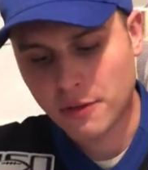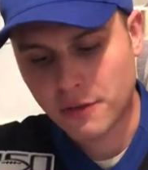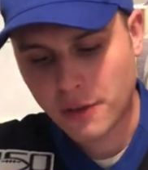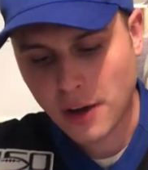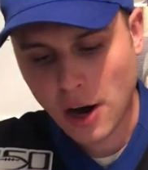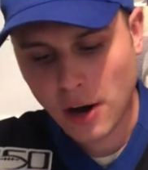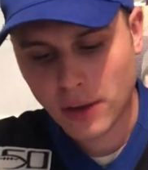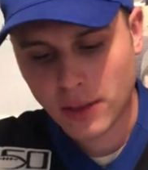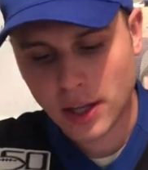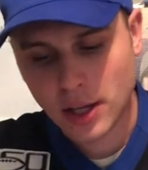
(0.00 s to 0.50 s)

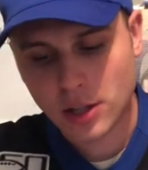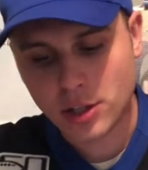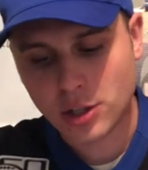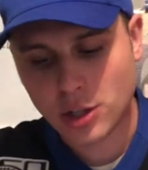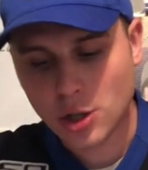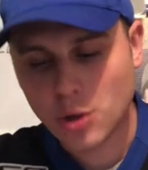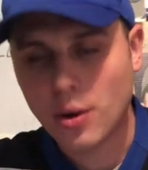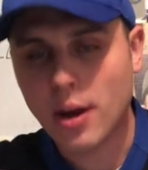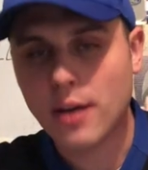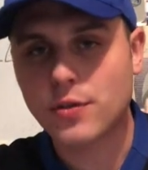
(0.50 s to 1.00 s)
They
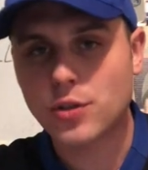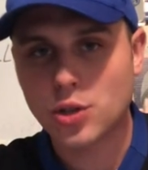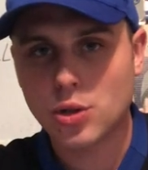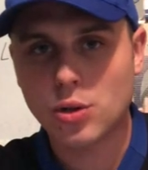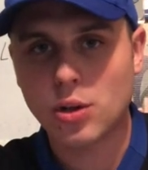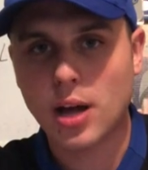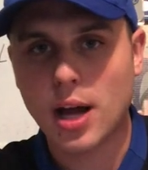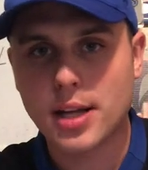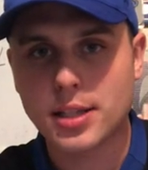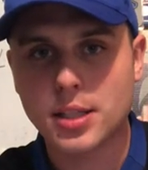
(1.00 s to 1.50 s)
do have
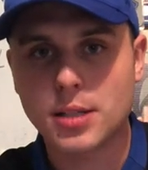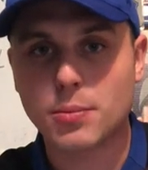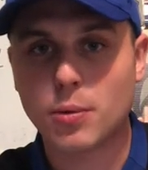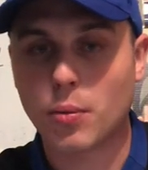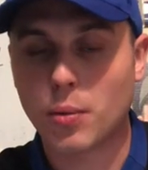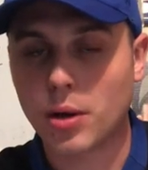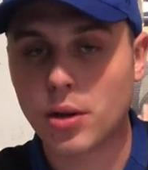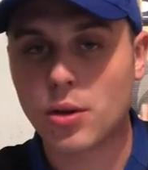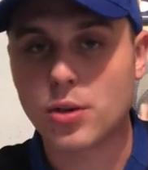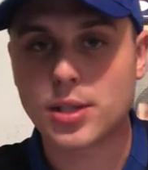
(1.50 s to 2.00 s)
2 losses, but
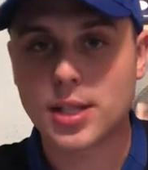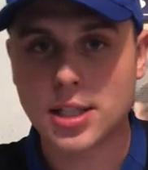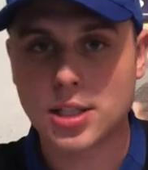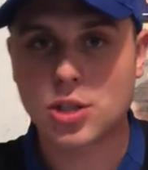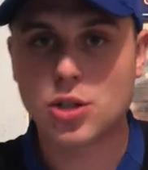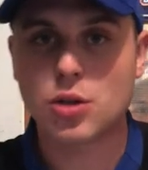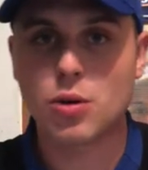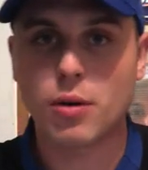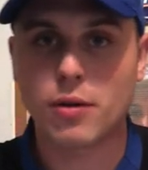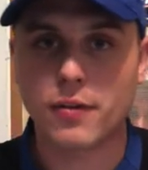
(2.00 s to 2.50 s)
one of those is
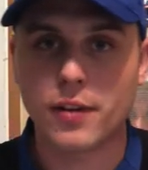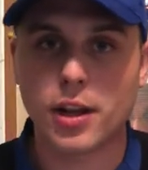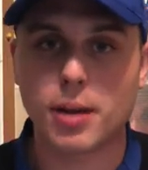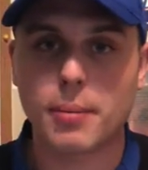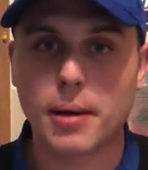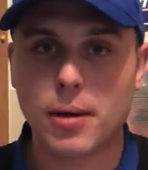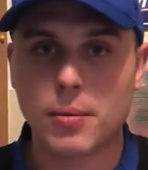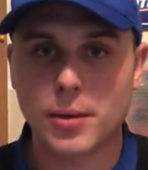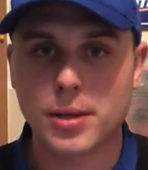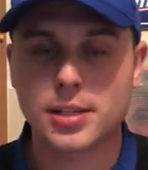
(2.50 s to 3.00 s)
to a fellow
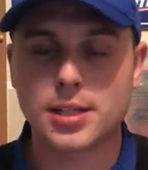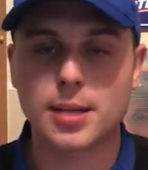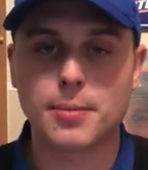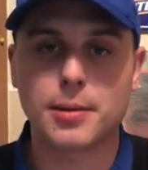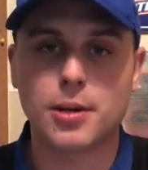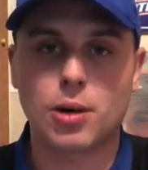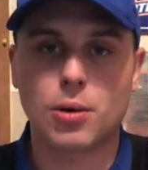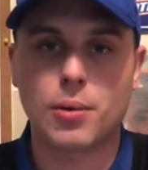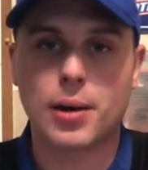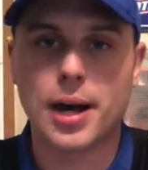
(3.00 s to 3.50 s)
Mountain West team
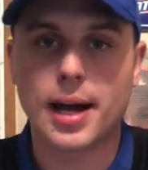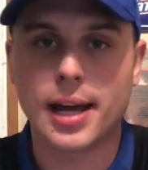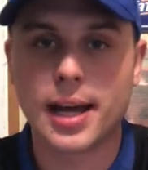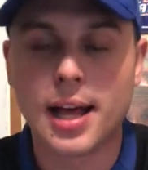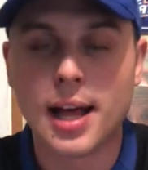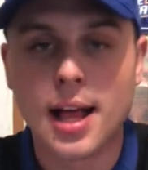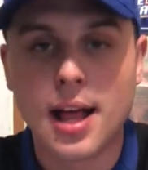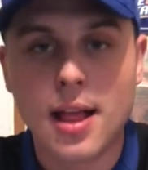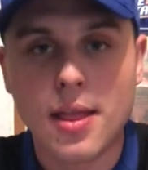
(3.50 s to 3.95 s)
in Hawaii.